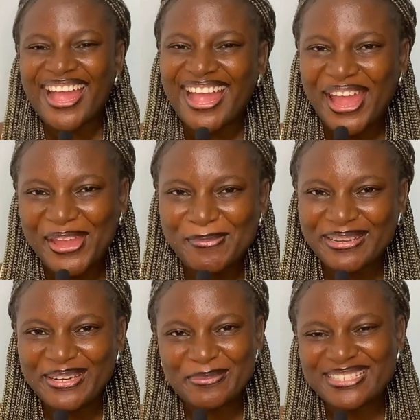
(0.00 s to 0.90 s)
Hi, my
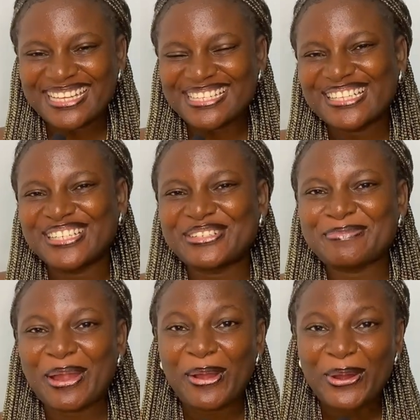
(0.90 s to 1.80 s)
name is Cassandra
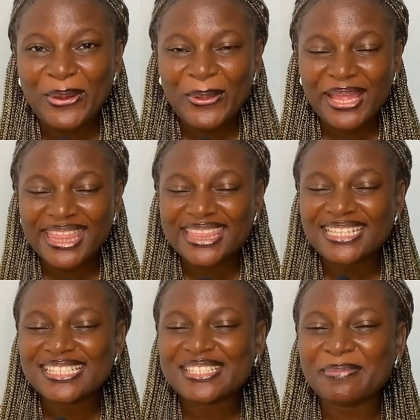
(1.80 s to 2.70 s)
Makolo, and
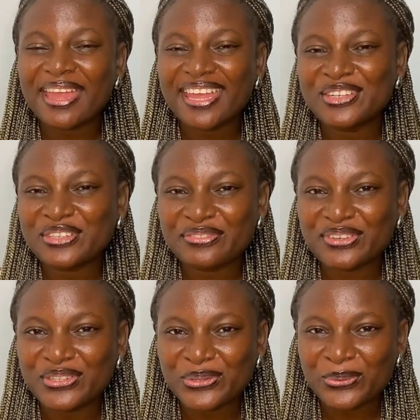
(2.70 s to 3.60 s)
this is my entry
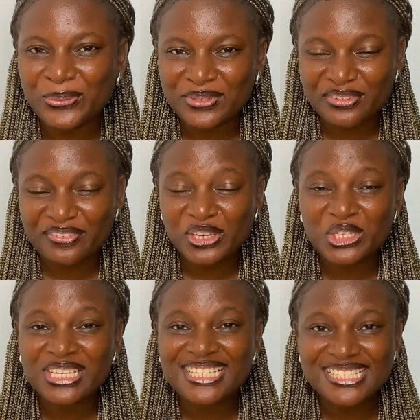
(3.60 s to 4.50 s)
video on the
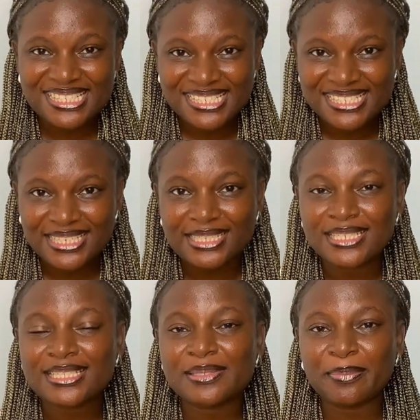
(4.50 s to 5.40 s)
Virtual
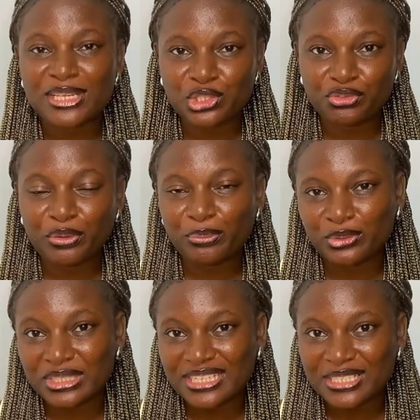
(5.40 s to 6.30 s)
Assistant Mastery
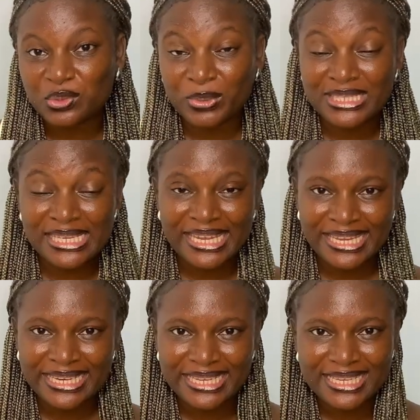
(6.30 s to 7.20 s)
Project with
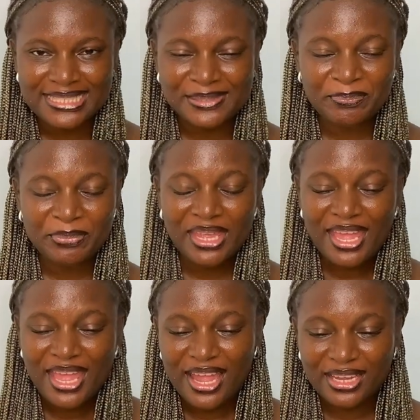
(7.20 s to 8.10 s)
ALX.
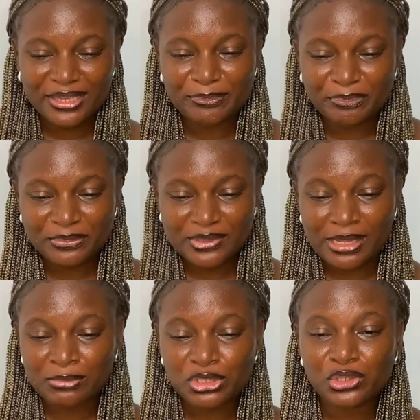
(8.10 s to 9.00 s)

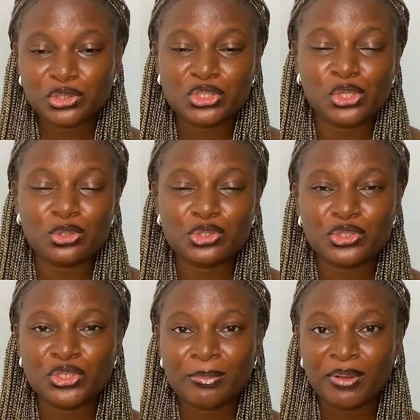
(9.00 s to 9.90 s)
I'm just going to talk to
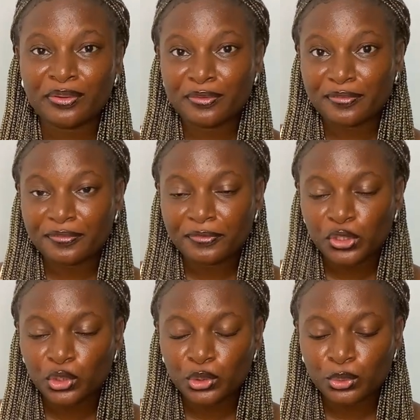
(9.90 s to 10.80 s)
you about a
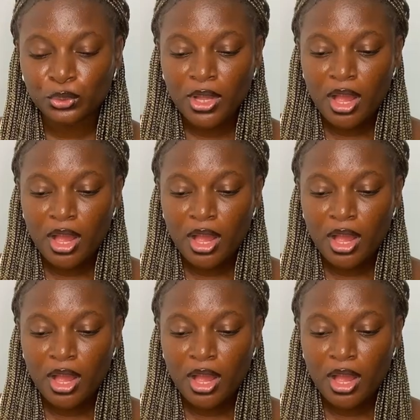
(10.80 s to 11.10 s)
few